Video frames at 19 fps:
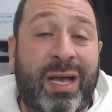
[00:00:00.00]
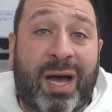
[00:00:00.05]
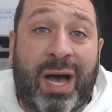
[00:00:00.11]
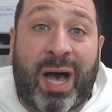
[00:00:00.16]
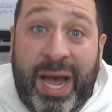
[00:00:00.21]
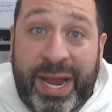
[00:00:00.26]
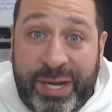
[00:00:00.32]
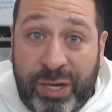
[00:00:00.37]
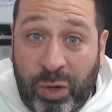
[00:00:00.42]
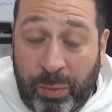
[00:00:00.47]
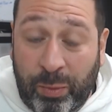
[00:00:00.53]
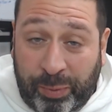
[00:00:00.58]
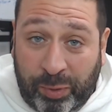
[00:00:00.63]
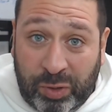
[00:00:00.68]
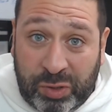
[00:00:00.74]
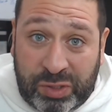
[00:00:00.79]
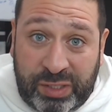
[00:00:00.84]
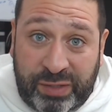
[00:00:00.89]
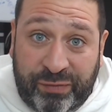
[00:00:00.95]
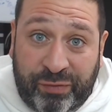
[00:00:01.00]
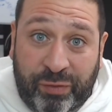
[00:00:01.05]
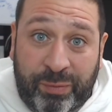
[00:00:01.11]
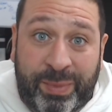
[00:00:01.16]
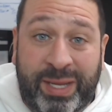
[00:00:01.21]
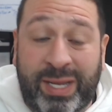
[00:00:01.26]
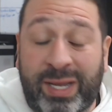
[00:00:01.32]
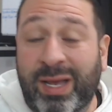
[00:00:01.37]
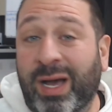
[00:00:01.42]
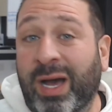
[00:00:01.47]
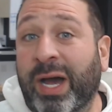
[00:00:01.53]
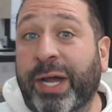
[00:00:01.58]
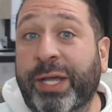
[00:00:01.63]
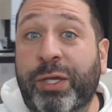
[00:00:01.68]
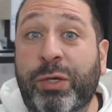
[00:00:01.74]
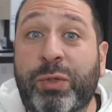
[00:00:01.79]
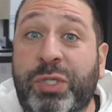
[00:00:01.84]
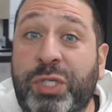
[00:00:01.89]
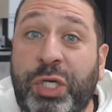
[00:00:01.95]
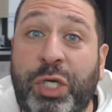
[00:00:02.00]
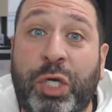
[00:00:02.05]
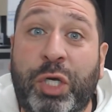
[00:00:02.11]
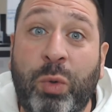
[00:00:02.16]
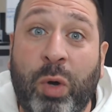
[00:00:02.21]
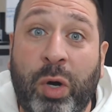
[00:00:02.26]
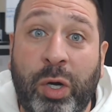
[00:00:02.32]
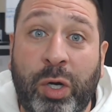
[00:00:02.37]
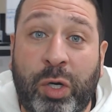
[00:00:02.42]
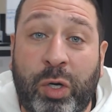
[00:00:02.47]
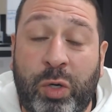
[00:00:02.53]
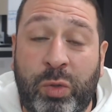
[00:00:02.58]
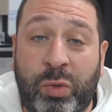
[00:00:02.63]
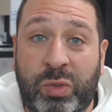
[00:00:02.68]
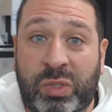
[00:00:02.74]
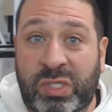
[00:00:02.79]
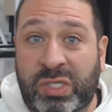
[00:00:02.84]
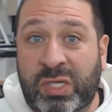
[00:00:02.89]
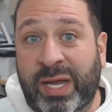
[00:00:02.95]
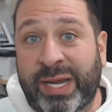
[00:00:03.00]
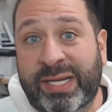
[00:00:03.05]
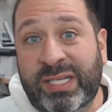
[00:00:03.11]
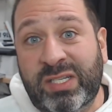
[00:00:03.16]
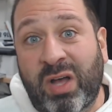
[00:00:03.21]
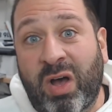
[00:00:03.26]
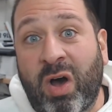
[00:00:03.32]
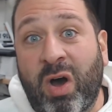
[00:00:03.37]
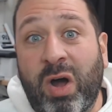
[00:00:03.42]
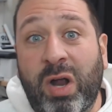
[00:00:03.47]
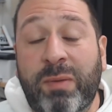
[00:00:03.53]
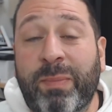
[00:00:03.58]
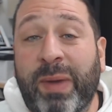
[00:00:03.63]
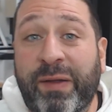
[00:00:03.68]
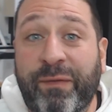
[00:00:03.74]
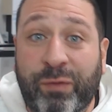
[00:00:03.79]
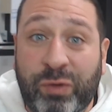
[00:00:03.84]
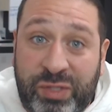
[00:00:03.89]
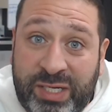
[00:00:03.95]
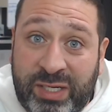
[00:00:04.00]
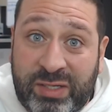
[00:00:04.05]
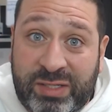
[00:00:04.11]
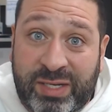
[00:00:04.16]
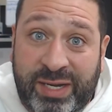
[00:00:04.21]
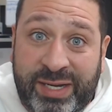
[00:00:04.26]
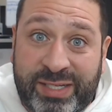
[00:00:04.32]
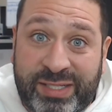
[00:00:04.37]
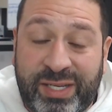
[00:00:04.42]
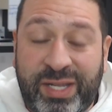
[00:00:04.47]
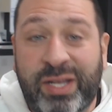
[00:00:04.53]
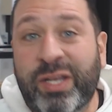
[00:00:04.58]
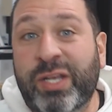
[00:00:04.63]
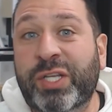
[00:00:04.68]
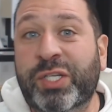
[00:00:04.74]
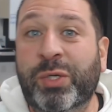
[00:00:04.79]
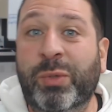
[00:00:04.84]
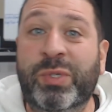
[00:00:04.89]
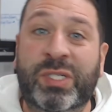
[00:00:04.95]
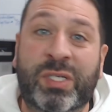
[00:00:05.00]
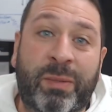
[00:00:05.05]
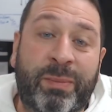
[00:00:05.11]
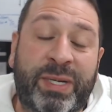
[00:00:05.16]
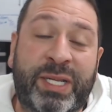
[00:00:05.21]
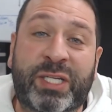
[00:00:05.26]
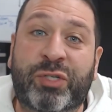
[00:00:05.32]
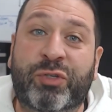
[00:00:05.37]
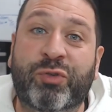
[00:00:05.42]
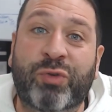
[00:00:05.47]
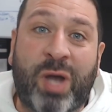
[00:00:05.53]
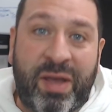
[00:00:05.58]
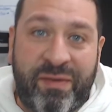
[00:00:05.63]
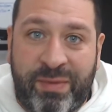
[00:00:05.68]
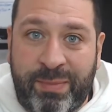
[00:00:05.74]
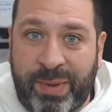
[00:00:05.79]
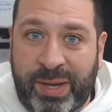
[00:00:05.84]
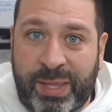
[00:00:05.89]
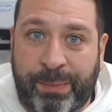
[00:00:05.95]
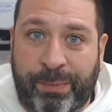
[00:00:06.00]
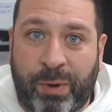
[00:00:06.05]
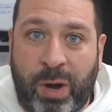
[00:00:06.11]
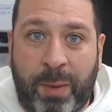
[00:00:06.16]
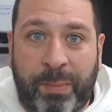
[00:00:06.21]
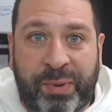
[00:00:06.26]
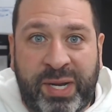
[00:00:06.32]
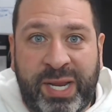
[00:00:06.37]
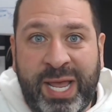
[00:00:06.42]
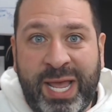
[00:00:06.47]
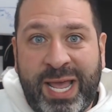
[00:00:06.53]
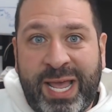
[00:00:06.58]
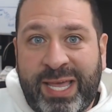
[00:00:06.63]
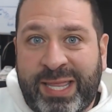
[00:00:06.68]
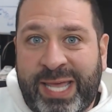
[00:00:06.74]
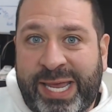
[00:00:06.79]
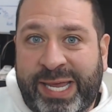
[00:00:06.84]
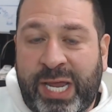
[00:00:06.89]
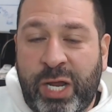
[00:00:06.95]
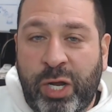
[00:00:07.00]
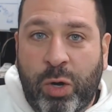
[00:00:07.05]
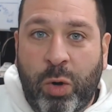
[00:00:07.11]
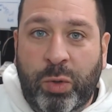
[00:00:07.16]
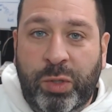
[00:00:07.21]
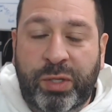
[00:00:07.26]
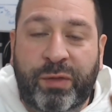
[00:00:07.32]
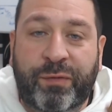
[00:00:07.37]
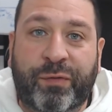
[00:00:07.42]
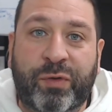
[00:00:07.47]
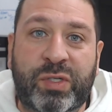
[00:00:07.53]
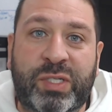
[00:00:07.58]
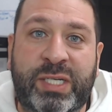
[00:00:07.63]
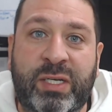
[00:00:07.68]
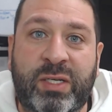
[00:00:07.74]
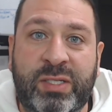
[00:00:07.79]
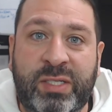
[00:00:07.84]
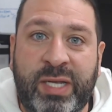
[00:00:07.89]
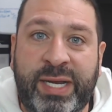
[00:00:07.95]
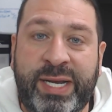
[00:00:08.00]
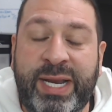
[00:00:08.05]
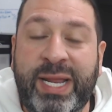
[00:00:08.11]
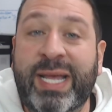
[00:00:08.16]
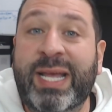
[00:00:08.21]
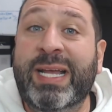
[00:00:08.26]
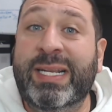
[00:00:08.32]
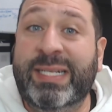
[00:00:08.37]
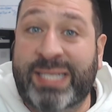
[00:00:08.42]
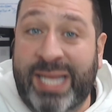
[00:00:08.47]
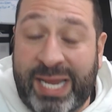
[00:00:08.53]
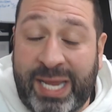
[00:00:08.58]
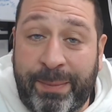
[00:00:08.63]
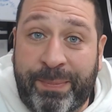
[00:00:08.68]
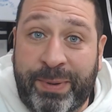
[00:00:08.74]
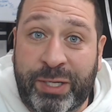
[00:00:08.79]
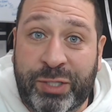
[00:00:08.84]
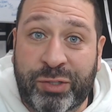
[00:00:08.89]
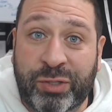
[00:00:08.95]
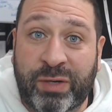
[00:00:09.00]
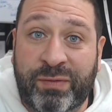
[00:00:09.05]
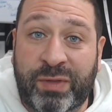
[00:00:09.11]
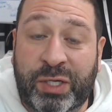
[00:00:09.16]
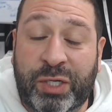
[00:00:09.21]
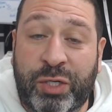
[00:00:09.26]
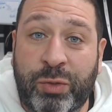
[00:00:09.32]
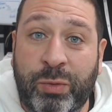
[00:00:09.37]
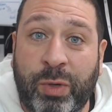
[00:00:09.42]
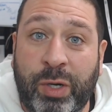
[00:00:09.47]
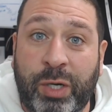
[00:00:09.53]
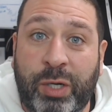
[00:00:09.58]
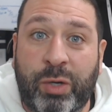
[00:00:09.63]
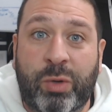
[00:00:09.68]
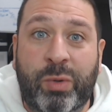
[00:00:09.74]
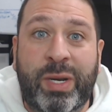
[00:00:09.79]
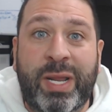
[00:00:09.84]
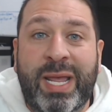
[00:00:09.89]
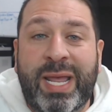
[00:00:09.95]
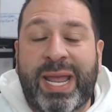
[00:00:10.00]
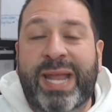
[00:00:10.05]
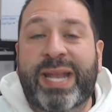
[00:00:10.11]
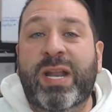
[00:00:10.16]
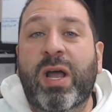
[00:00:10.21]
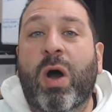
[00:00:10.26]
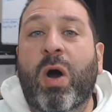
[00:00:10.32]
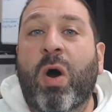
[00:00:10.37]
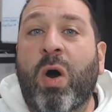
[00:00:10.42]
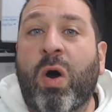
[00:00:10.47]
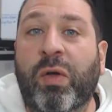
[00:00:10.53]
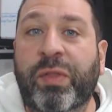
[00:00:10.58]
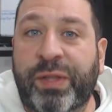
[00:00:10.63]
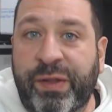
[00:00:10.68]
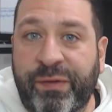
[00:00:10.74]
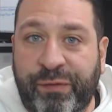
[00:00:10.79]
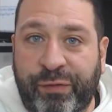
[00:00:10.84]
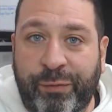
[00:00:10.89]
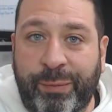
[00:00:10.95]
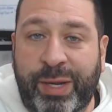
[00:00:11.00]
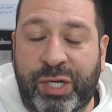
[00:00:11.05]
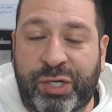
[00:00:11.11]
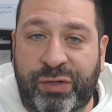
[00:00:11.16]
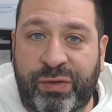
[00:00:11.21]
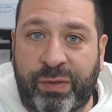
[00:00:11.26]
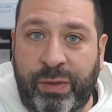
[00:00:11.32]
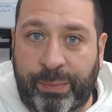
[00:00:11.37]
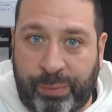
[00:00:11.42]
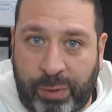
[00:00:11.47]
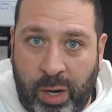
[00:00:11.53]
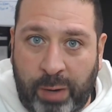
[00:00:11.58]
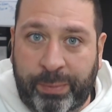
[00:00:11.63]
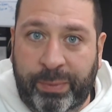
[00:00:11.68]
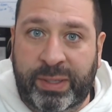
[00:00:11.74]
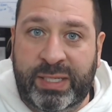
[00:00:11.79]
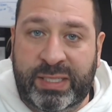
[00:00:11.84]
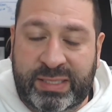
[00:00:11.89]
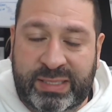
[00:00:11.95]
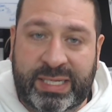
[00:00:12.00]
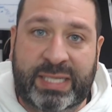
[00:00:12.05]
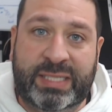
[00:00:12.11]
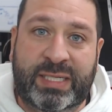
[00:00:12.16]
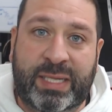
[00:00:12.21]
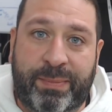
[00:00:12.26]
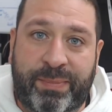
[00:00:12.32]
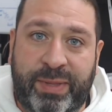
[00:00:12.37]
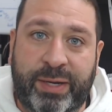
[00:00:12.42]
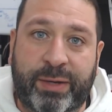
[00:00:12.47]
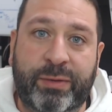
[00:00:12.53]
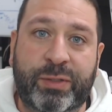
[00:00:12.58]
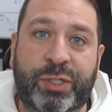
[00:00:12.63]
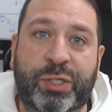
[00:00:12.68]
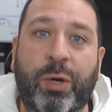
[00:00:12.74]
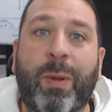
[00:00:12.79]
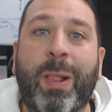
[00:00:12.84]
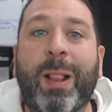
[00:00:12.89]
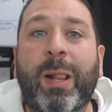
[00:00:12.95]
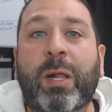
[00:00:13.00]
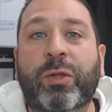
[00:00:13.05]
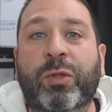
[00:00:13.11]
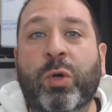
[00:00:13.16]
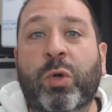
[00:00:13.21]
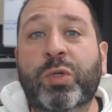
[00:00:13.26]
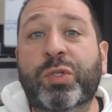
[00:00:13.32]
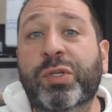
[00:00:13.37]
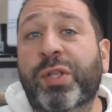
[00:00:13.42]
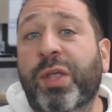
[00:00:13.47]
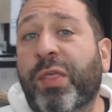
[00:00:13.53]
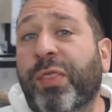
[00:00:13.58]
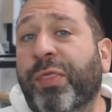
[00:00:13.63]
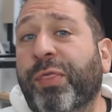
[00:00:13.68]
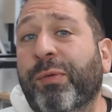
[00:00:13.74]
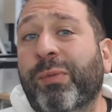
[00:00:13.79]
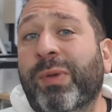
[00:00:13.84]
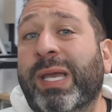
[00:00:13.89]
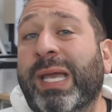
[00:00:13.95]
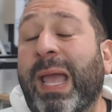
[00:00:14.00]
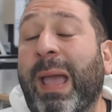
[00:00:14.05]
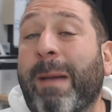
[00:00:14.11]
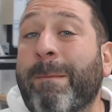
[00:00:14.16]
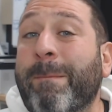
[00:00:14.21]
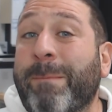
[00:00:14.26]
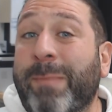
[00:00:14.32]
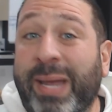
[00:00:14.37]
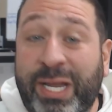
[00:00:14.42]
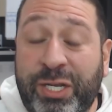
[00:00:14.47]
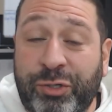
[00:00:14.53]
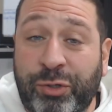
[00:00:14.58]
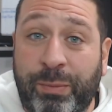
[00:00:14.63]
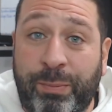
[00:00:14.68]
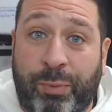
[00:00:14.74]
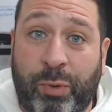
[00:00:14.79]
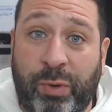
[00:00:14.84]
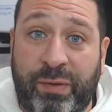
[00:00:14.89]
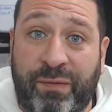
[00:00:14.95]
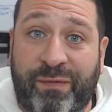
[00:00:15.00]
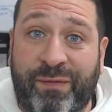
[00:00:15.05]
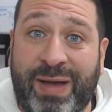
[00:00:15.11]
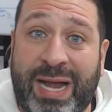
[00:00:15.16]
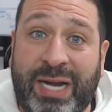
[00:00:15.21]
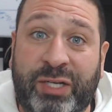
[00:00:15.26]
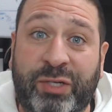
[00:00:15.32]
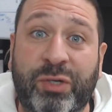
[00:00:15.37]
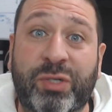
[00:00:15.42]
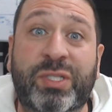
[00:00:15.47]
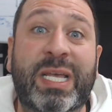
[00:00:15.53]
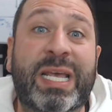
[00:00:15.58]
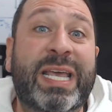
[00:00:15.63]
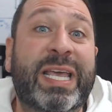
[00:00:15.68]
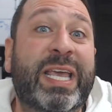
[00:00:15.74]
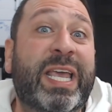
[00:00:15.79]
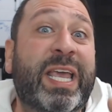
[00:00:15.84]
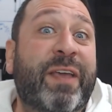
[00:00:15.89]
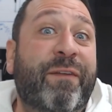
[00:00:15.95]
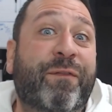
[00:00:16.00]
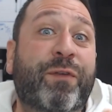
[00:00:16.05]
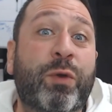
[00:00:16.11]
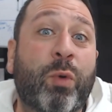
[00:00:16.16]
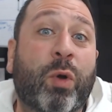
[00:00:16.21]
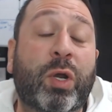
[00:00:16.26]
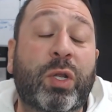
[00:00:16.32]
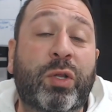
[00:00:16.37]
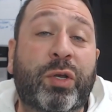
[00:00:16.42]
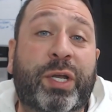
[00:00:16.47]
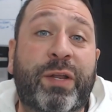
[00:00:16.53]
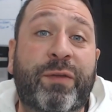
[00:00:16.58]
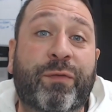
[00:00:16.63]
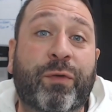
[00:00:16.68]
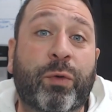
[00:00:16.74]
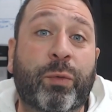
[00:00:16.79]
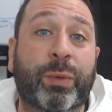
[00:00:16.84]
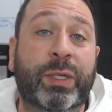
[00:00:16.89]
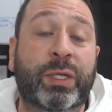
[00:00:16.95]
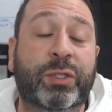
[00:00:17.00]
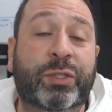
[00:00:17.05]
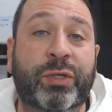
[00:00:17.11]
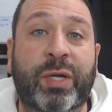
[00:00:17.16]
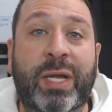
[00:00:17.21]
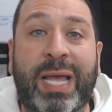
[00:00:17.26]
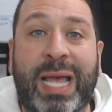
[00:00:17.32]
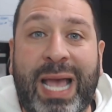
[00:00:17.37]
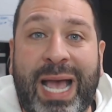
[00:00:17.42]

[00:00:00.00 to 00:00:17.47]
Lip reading: I know personally for me, I use QR code signs on my for sale signs. So when somebody is driving by the property, they can go to the for sale sign, take a picture of the QR code, and all the information of the property sets up there. So those are the three major important factors if you are looking for a realtor.